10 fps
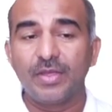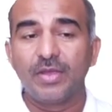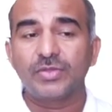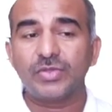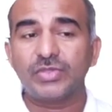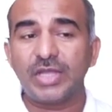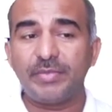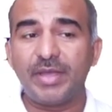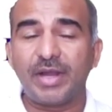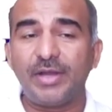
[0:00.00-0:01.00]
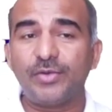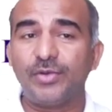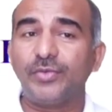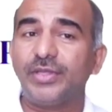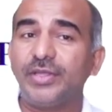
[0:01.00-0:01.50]
So same here, I
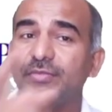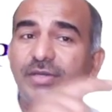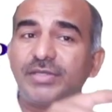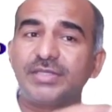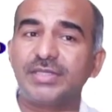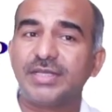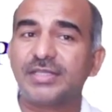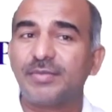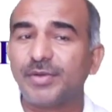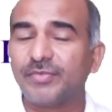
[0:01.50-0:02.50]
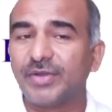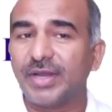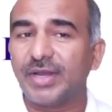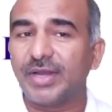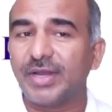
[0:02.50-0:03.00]
told you with the emergency example of
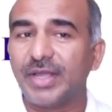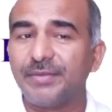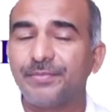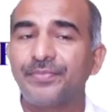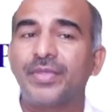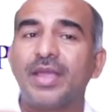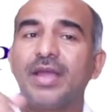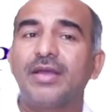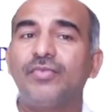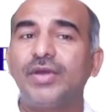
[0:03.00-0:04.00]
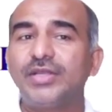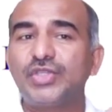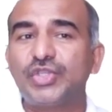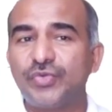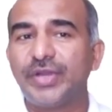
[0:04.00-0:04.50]
the line. One
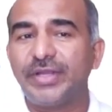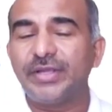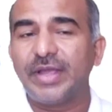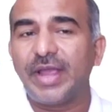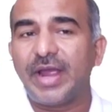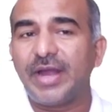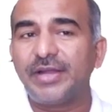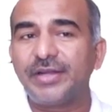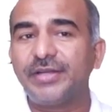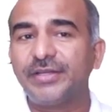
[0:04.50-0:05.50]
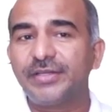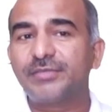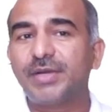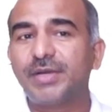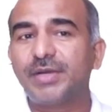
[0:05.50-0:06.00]
is shivering, heart rate
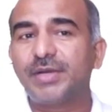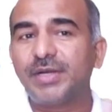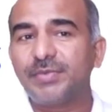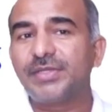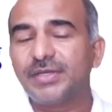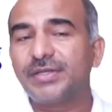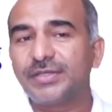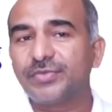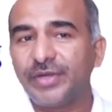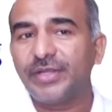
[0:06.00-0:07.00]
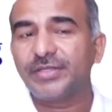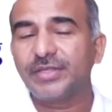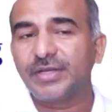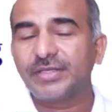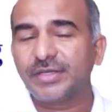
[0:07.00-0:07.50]
increase, blood pressure increase, sweating is
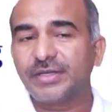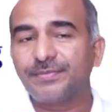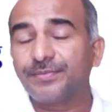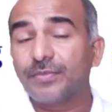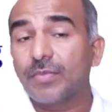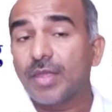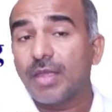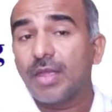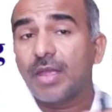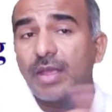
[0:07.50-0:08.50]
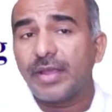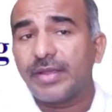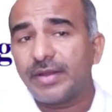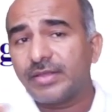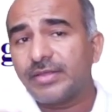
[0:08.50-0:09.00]
there, etc.
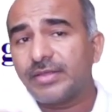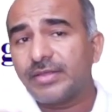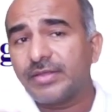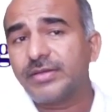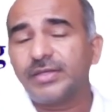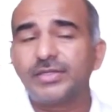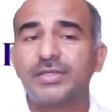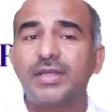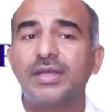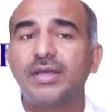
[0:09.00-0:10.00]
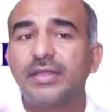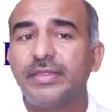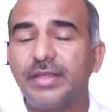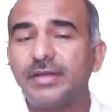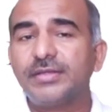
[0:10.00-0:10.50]
In other case,
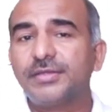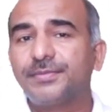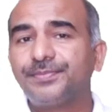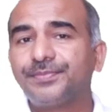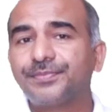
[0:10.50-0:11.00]
there is